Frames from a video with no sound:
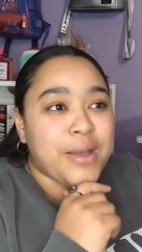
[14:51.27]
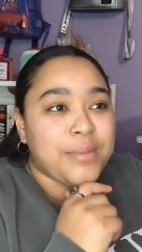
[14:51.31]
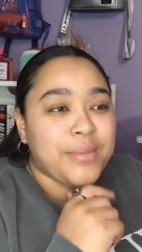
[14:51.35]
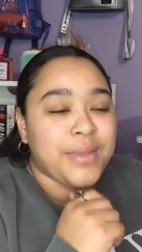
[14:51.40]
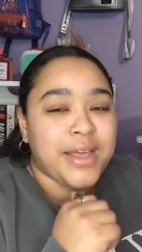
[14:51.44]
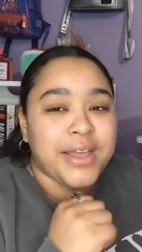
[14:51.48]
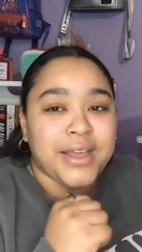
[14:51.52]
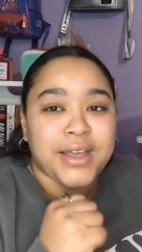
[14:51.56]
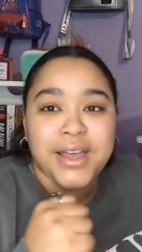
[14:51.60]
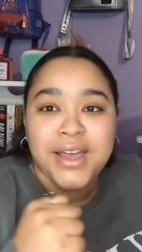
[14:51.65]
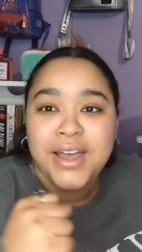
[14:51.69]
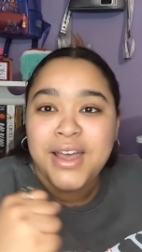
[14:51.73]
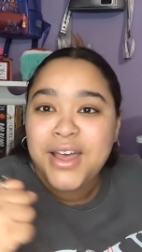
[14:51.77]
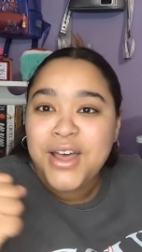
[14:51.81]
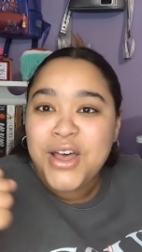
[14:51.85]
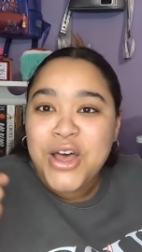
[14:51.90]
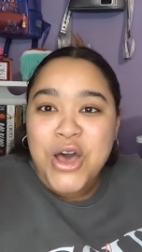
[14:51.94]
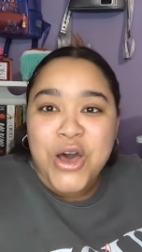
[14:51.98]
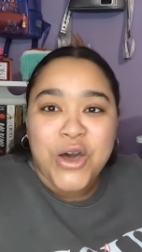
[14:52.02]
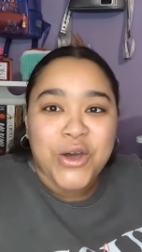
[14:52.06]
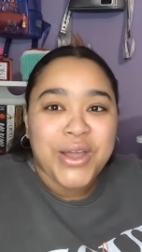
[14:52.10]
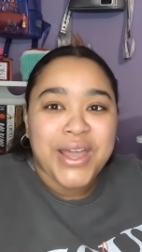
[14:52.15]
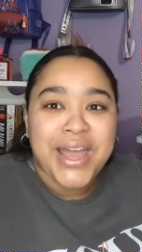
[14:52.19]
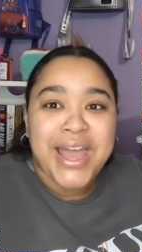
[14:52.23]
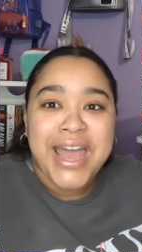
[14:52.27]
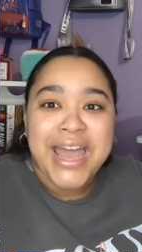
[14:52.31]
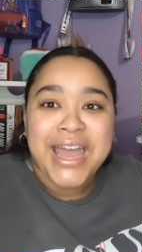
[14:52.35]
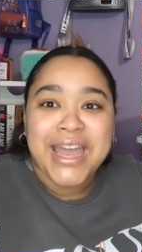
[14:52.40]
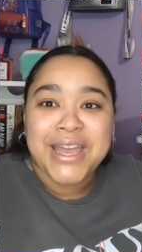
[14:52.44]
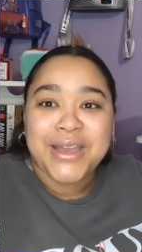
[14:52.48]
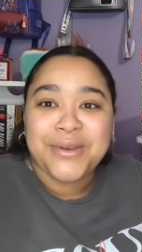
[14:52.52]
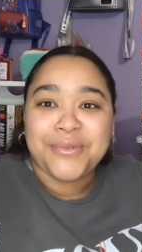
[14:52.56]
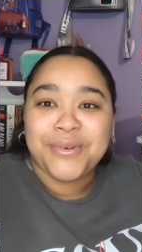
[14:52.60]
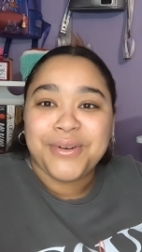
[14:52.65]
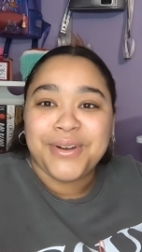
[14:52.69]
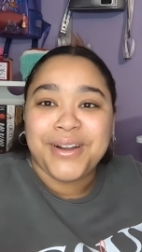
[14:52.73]
I'm like,
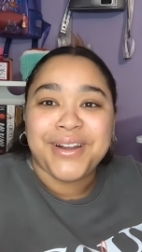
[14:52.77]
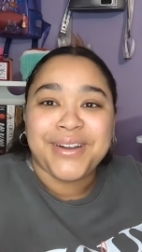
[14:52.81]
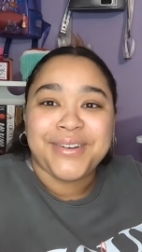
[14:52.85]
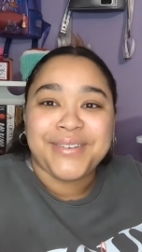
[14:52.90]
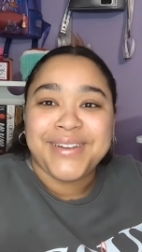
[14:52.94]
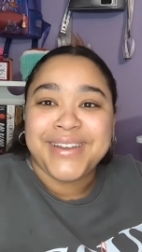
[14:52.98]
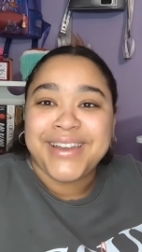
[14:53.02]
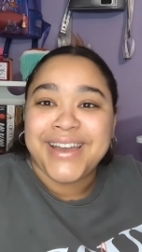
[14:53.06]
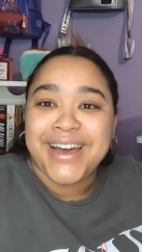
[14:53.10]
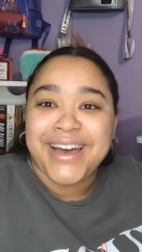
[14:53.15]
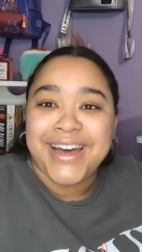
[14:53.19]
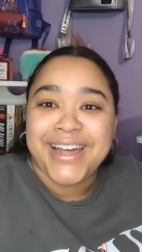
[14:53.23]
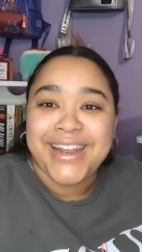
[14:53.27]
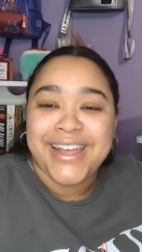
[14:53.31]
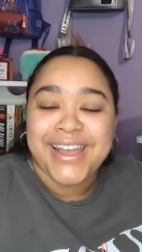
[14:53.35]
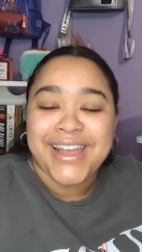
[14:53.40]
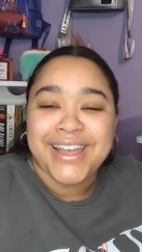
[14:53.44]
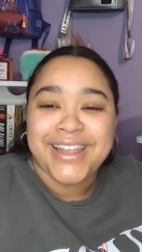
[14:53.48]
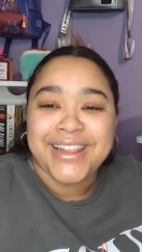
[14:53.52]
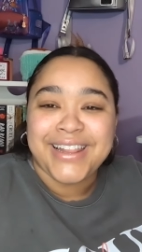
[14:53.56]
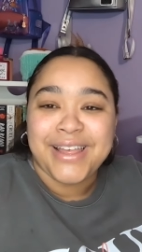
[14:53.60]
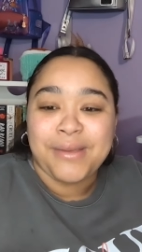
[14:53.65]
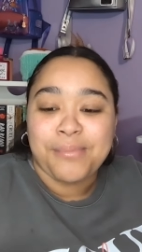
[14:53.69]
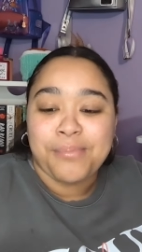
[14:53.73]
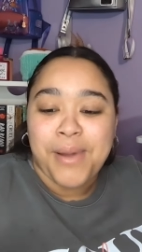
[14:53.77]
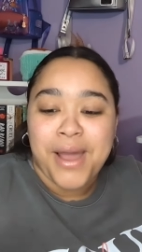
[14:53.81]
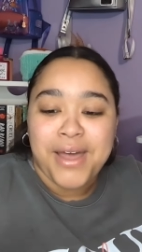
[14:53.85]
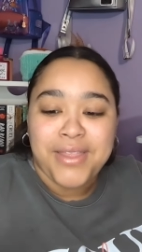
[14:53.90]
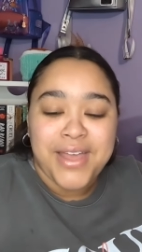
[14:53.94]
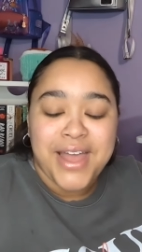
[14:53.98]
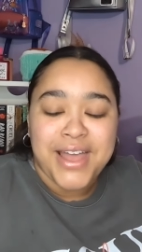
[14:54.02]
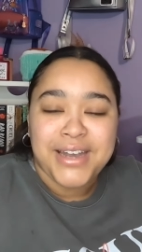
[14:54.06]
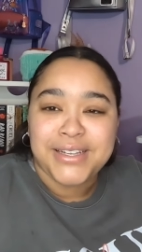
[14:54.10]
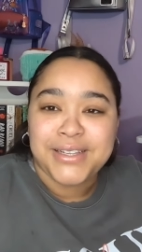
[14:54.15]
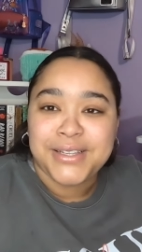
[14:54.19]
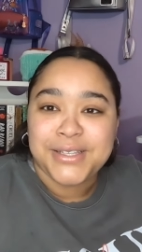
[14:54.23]
okay, we we got it. Like by
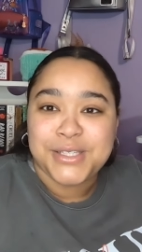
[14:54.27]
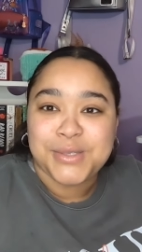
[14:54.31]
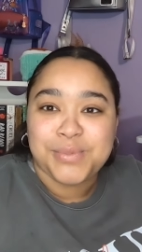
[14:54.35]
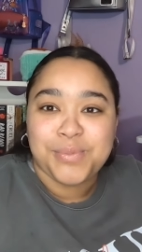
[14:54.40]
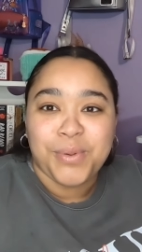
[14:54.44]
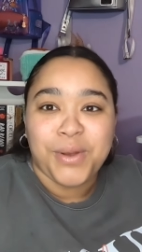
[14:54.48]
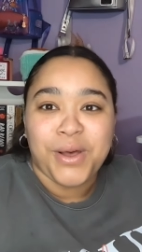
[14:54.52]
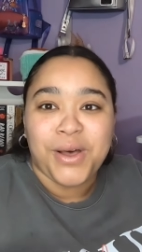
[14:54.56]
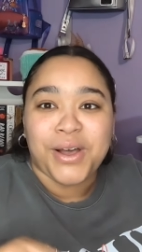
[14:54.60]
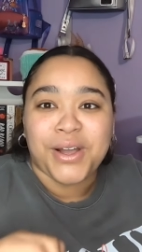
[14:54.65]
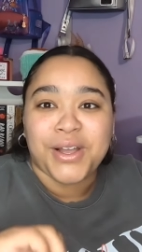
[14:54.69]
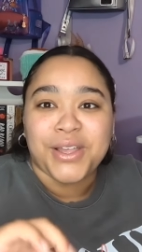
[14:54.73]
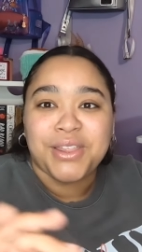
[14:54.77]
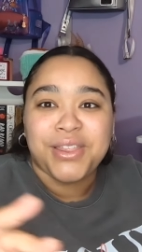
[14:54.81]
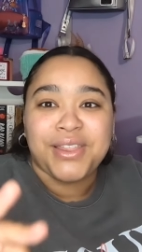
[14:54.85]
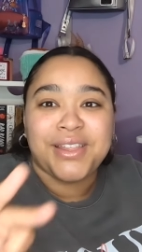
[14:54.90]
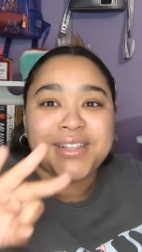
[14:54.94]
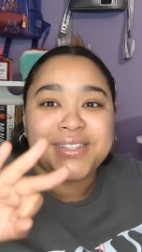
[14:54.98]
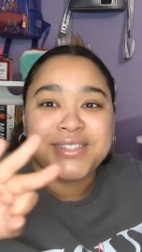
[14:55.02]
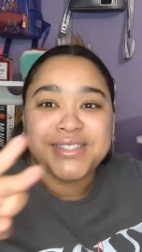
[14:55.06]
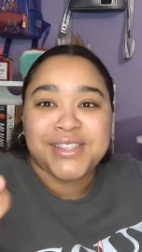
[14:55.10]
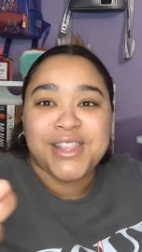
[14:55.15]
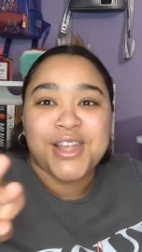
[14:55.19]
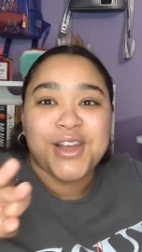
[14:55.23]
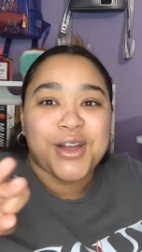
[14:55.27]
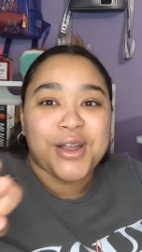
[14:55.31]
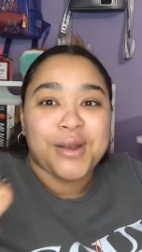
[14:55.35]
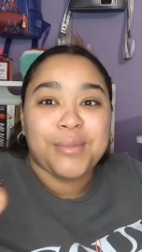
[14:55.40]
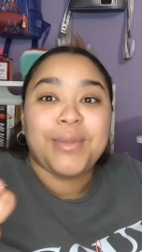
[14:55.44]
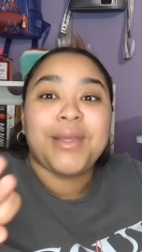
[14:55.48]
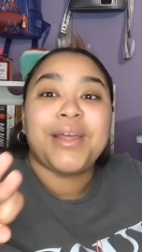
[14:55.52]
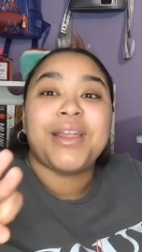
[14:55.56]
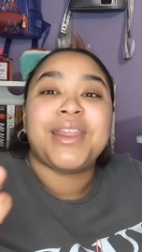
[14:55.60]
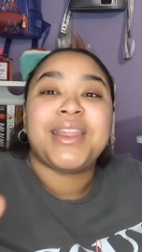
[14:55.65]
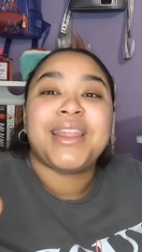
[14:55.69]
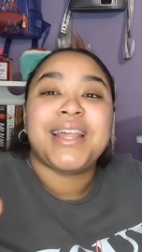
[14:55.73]
the end of this book, it's they're gonna
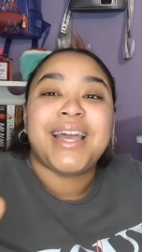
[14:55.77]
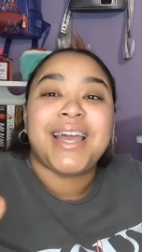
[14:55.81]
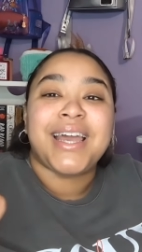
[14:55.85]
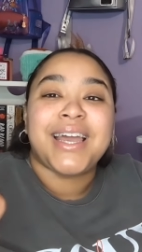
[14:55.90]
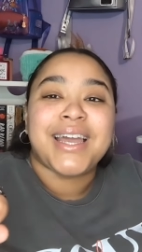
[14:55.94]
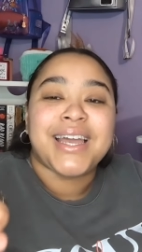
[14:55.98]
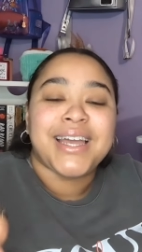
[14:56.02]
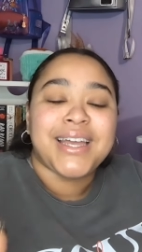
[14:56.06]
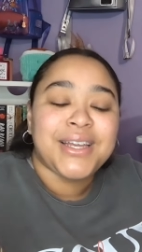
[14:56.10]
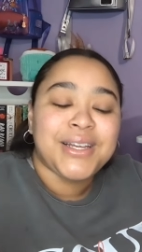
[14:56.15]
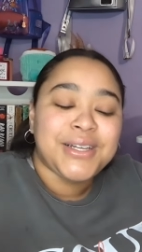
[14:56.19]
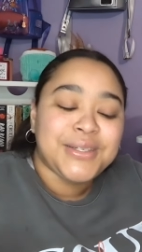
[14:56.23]
be a thing.